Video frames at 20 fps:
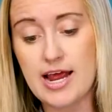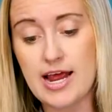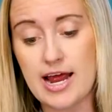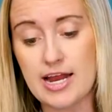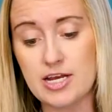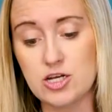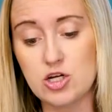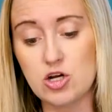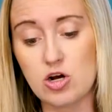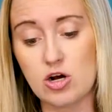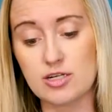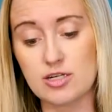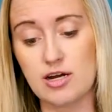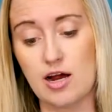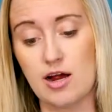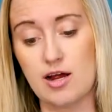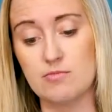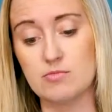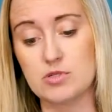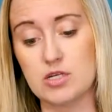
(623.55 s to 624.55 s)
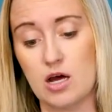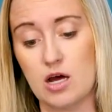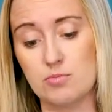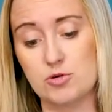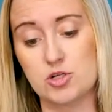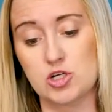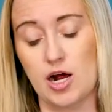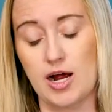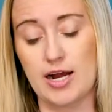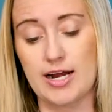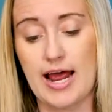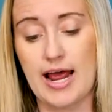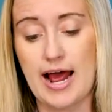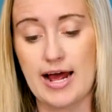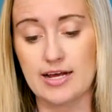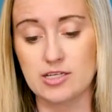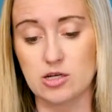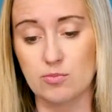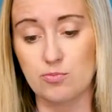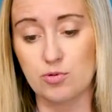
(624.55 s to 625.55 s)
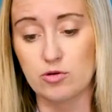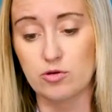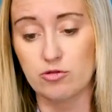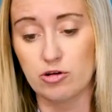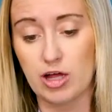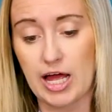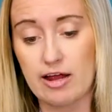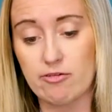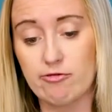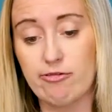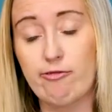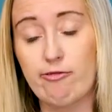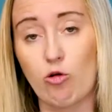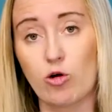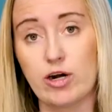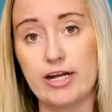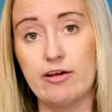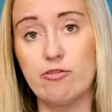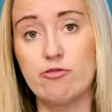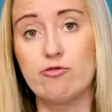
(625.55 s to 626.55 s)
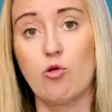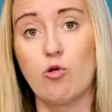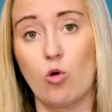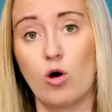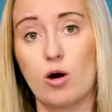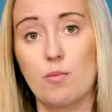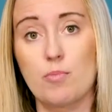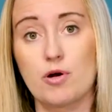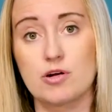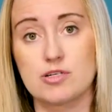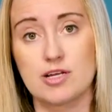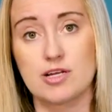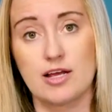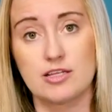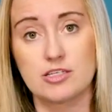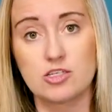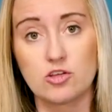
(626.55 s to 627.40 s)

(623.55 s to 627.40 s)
and New York Times Upshot has approval at 44%.